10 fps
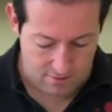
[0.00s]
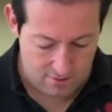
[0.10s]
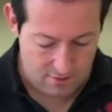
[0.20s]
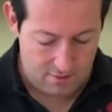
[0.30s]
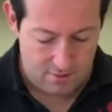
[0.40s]

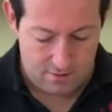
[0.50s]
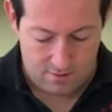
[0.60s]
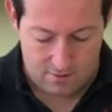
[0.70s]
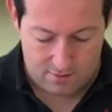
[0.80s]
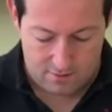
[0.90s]
In the Italian
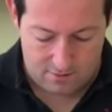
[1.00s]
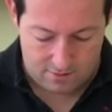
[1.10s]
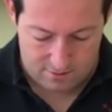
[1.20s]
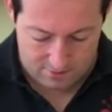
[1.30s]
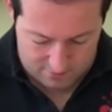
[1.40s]
coffee
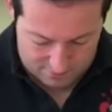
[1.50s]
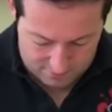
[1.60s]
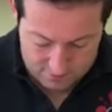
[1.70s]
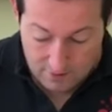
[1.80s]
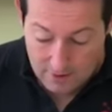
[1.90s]
shop, it is
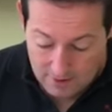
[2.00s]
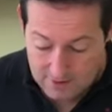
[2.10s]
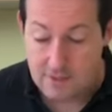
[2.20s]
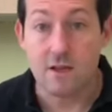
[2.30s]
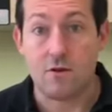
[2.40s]
common to
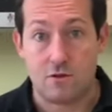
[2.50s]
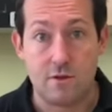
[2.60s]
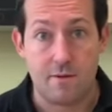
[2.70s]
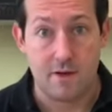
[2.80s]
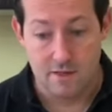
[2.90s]
use,
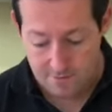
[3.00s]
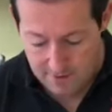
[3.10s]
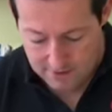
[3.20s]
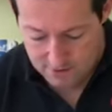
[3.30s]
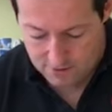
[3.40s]
since a long
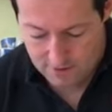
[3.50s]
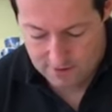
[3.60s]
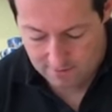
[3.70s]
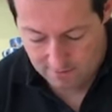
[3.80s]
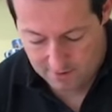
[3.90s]
time, the
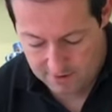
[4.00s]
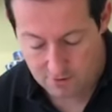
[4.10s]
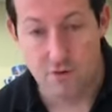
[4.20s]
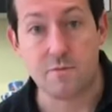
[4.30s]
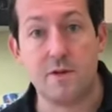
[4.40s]
spoon
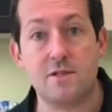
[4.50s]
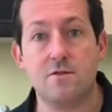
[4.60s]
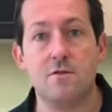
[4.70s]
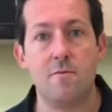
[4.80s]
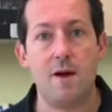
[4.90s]
code that we
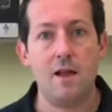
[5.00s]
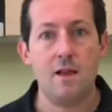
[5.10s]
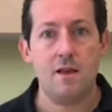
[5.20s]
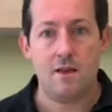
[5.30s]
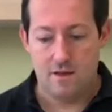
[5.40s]
teach to the
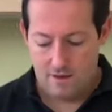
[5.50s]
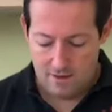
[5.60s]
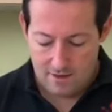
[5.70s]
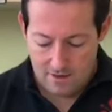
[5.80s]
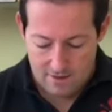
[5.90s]
baristas of
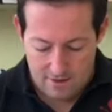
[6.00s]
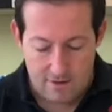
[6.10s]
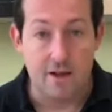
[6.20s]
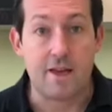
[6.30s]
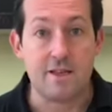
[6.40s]
the future.
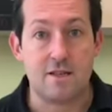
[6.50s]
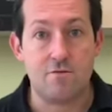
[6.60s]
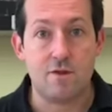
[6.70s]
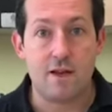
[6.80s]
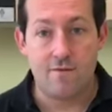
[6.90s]

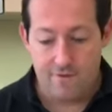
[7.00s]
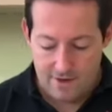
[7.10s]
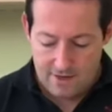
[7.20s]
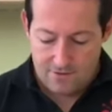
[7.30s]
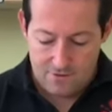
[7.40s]

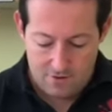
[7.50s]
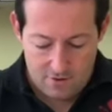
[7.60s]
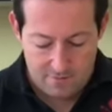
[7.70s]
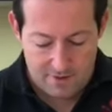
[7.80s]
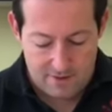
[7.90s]
Now it's the moment of the